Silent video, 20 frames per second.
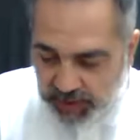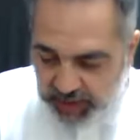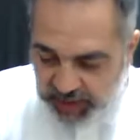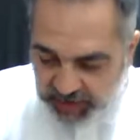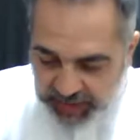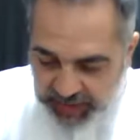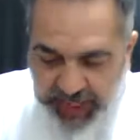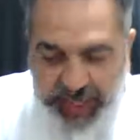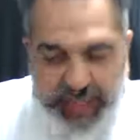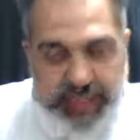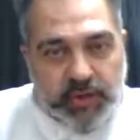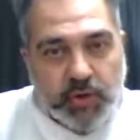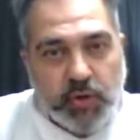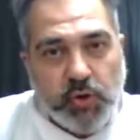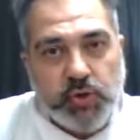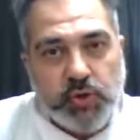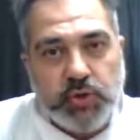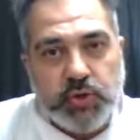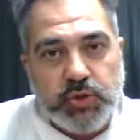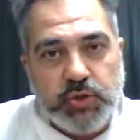that
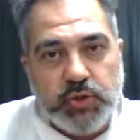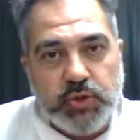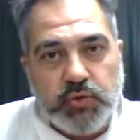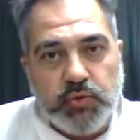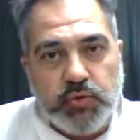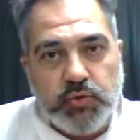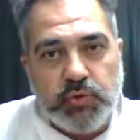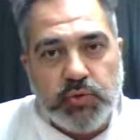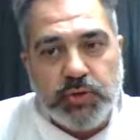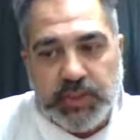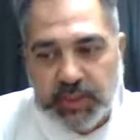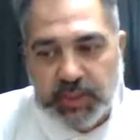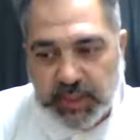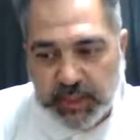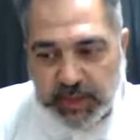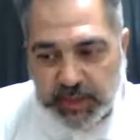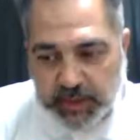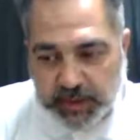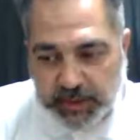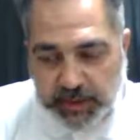old school
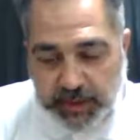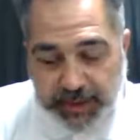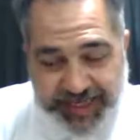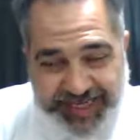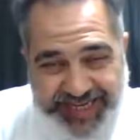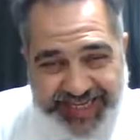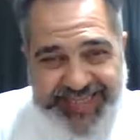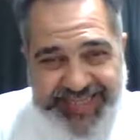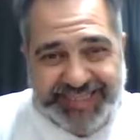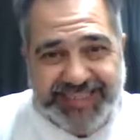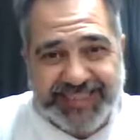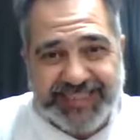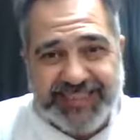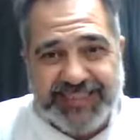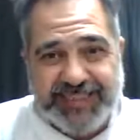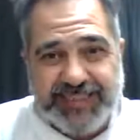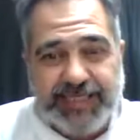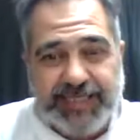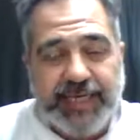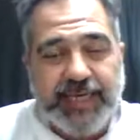cannot
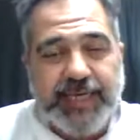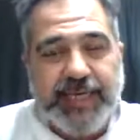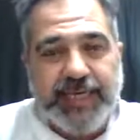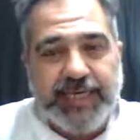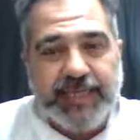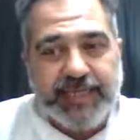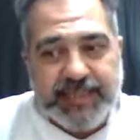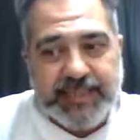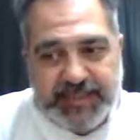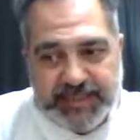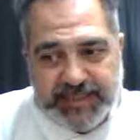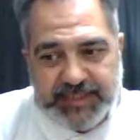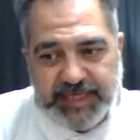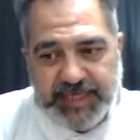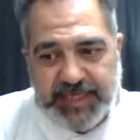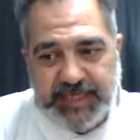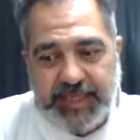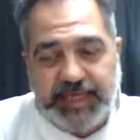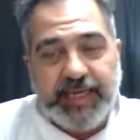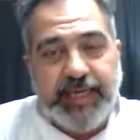
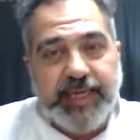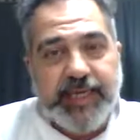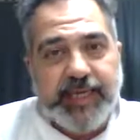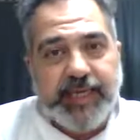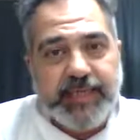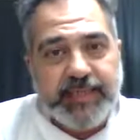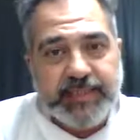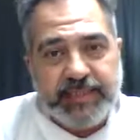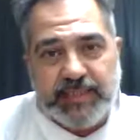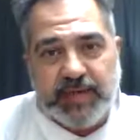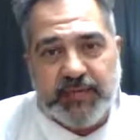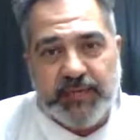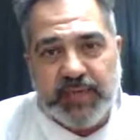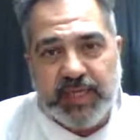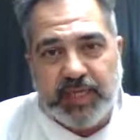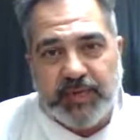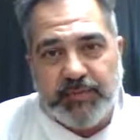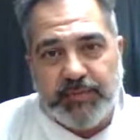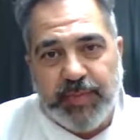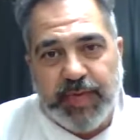say
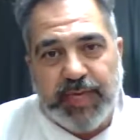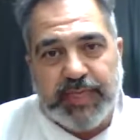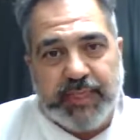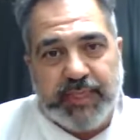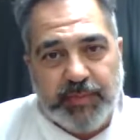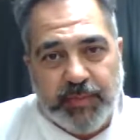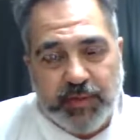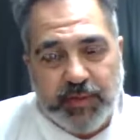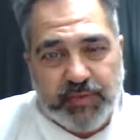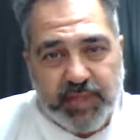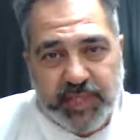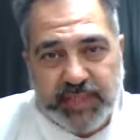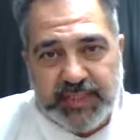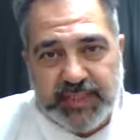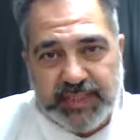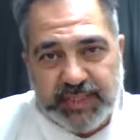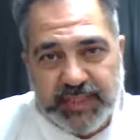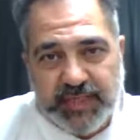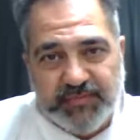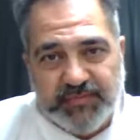something bad about that
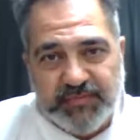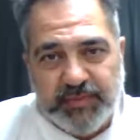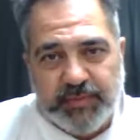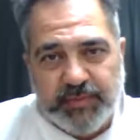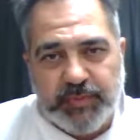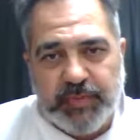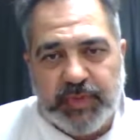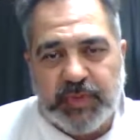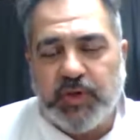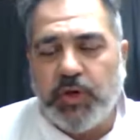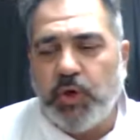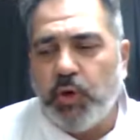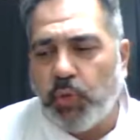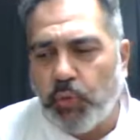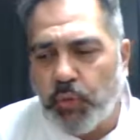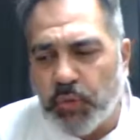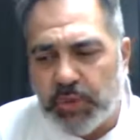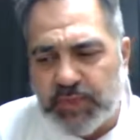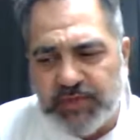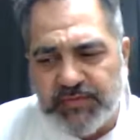staff member,
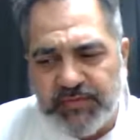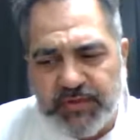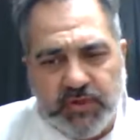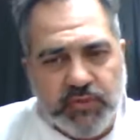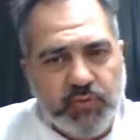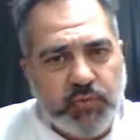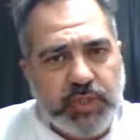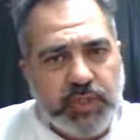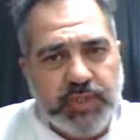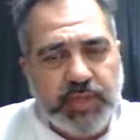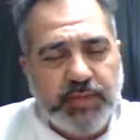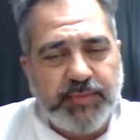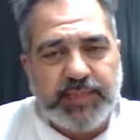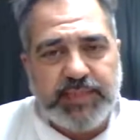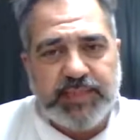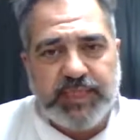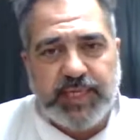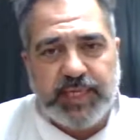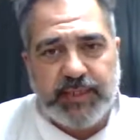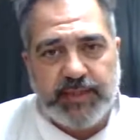whatever it was the
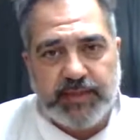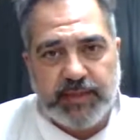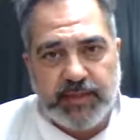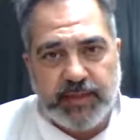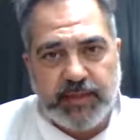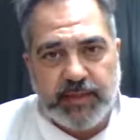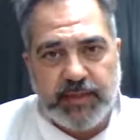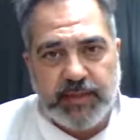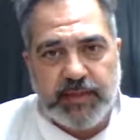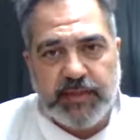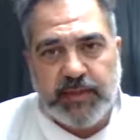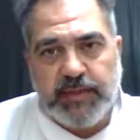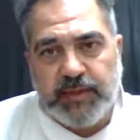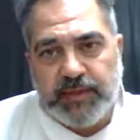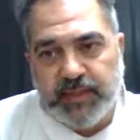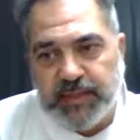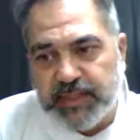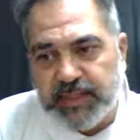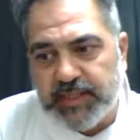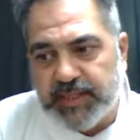mistake.
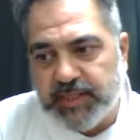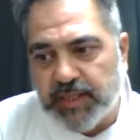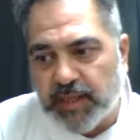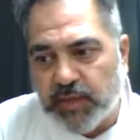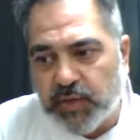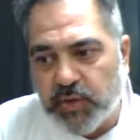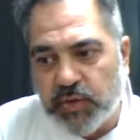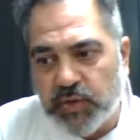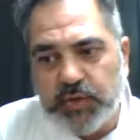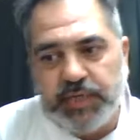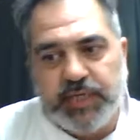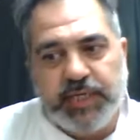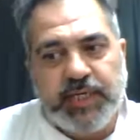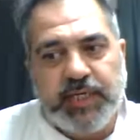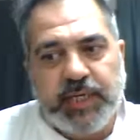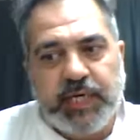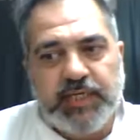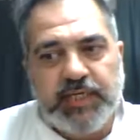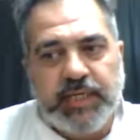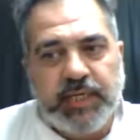This is according
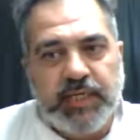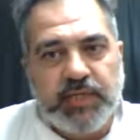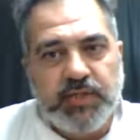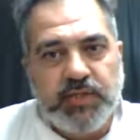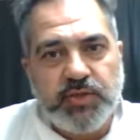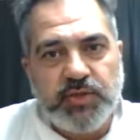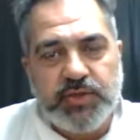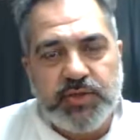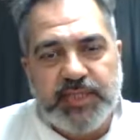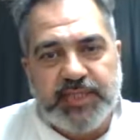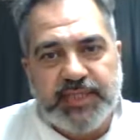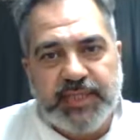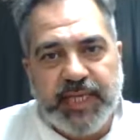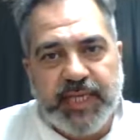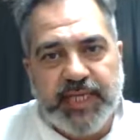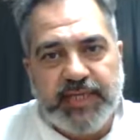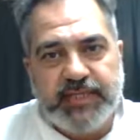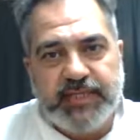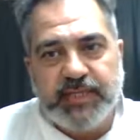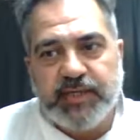an
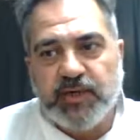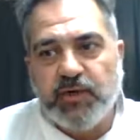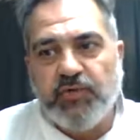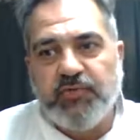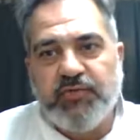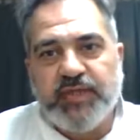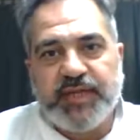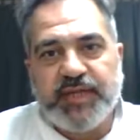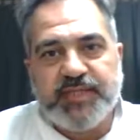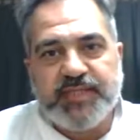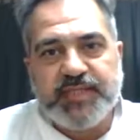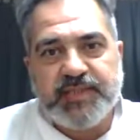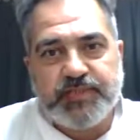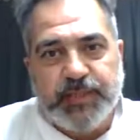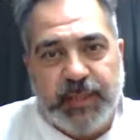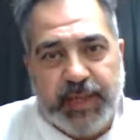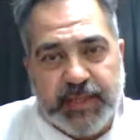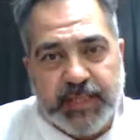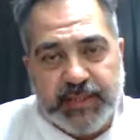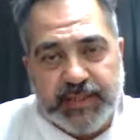understanding of the
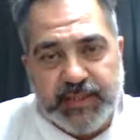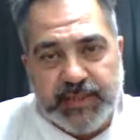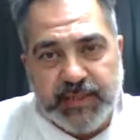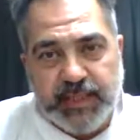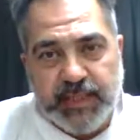respect,